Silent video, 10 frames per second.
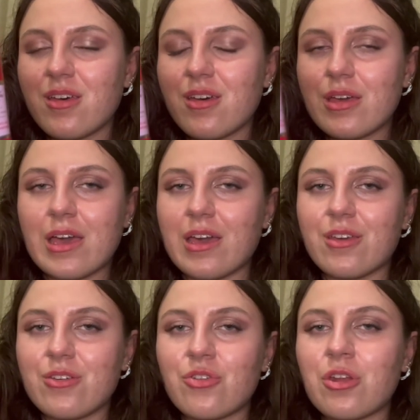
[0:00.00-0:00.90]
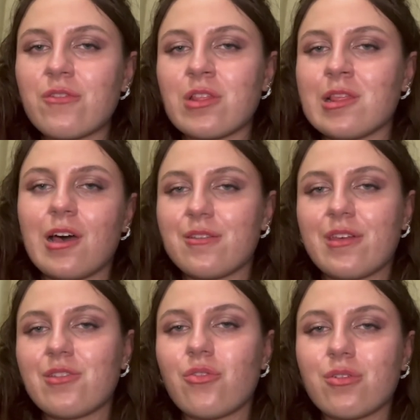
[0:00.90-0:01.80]
okay, you don't even last
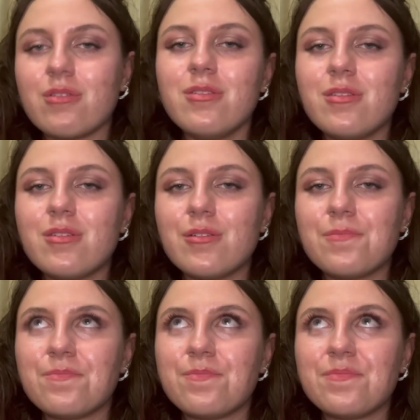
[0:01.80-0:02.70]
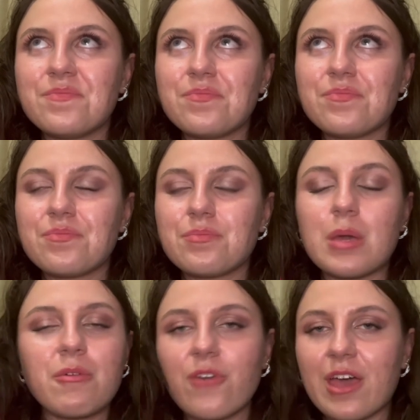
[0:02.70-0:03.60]
that long.
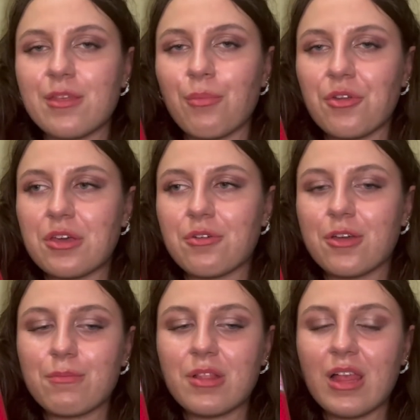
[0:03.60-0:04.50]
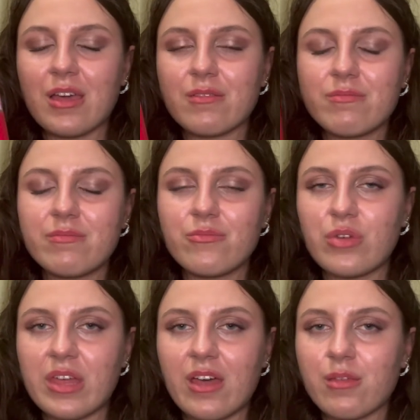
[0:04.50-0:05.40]
Maybe if I had the body cream, but like
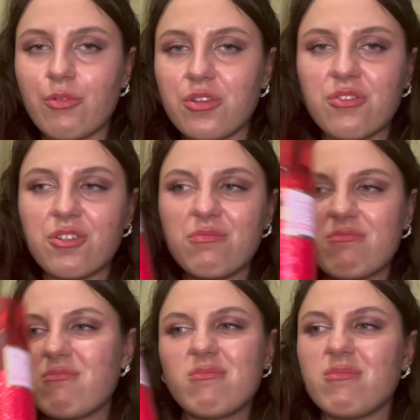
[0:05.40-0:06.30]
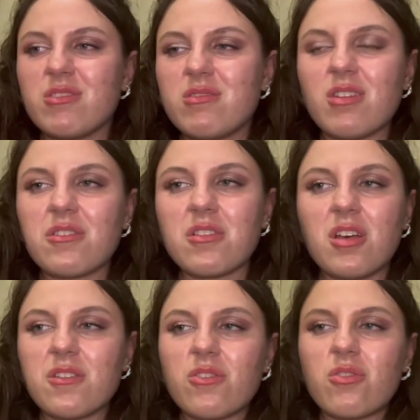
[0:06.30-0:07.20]
without the body cream, doesn't
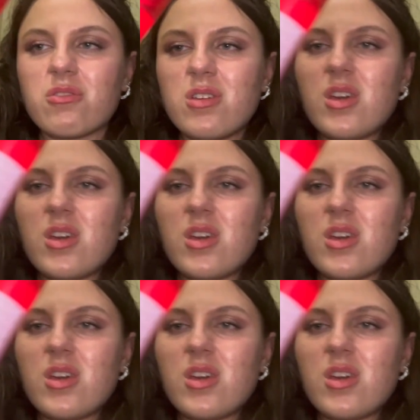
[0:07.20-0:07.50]
last long.